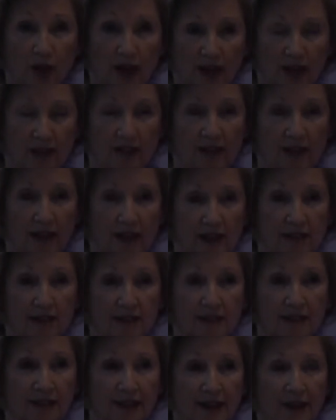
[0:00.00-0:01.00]

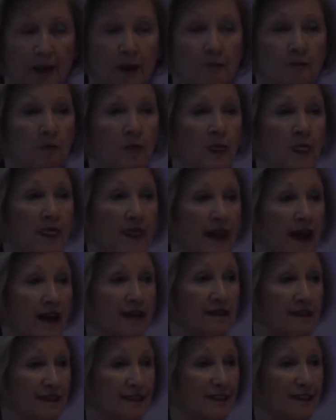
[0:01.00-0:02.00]
recognized
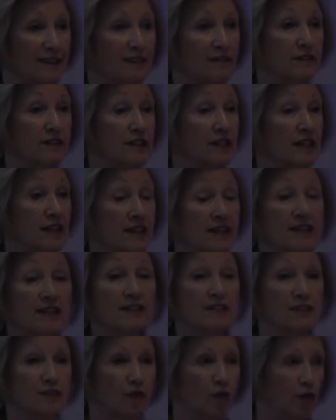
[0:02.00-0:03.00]
that Cleveland
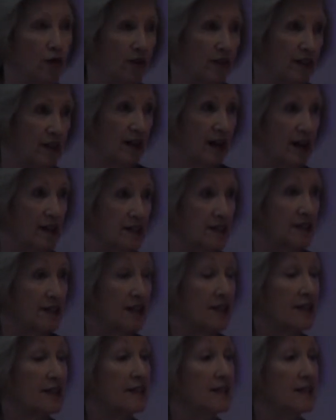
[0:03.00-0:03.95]
is Orthodoxy